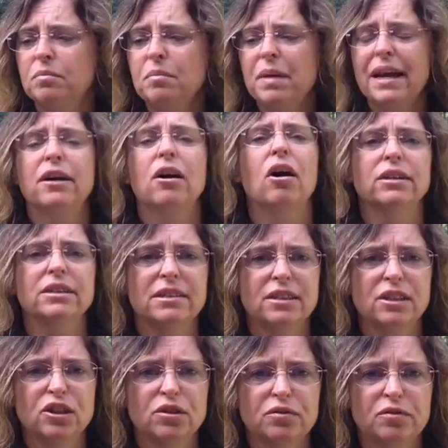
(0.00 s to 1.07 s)
make our
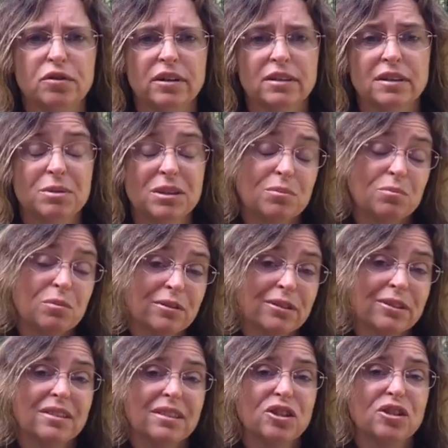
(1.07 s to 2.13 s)
decisions for us, because
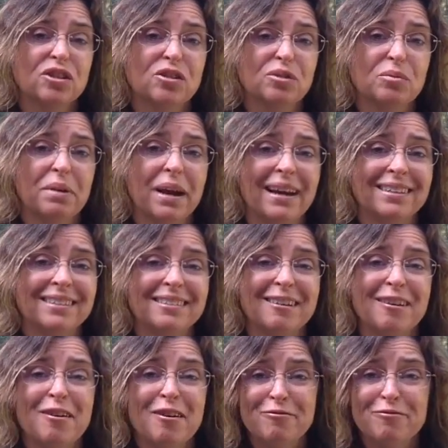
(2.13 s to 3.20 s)
most decisions are
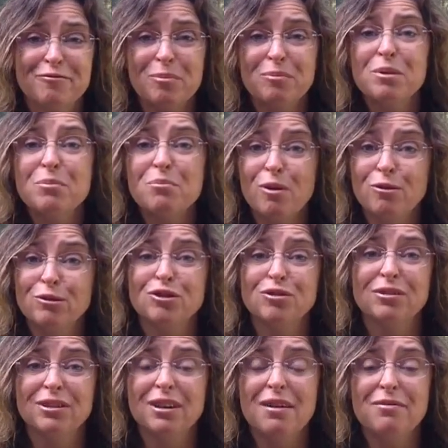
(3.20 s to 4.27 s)
based from an
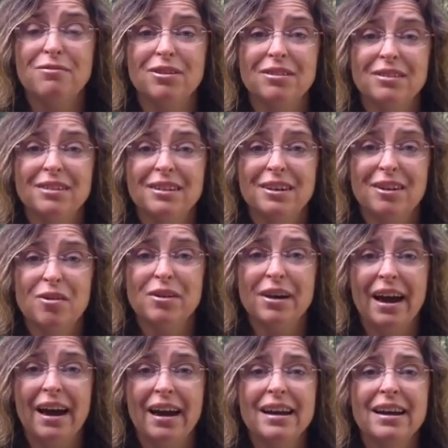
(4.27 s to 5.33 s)
emotional level.
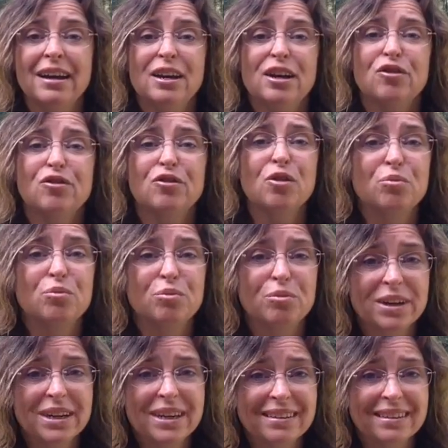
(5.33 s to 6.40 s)
Okay, so
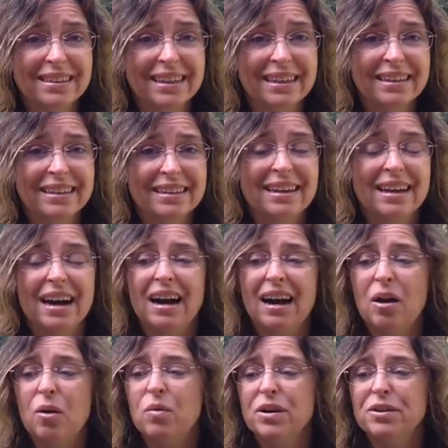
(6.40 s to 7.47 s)
really,
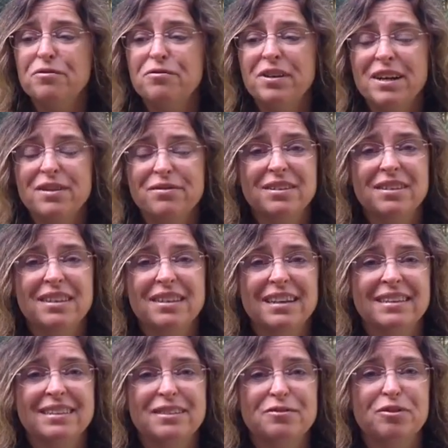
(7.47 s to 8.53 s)
one of the favorite
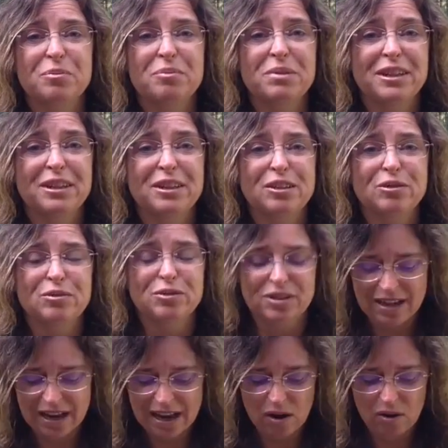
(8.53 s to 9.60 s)
things for me to
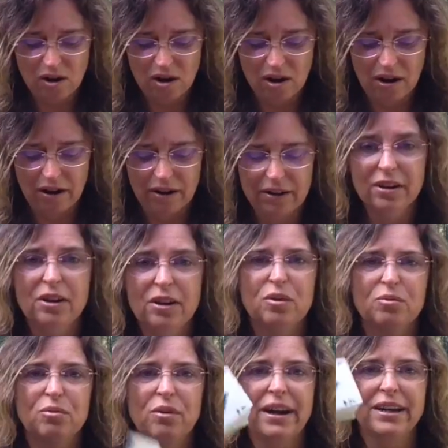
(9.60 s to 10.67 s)
use now are
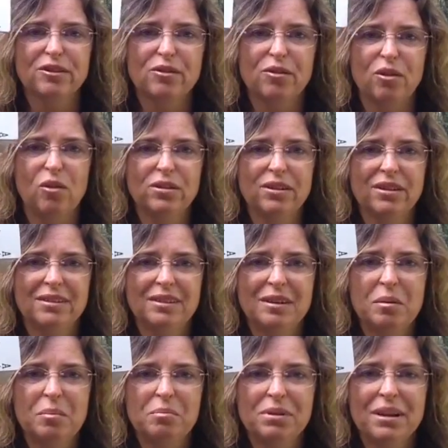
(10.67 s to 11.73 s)
regular old
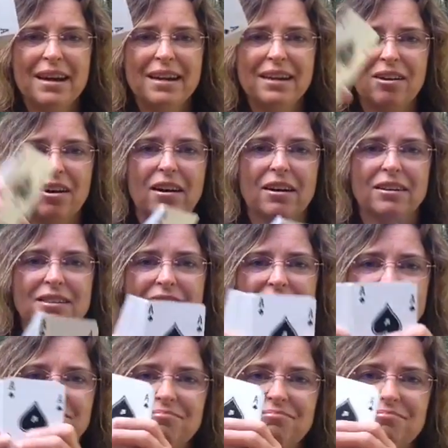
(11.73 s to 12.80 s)
playing
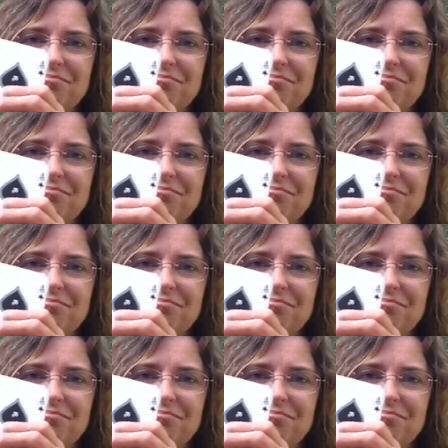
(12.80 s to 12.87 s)
cards.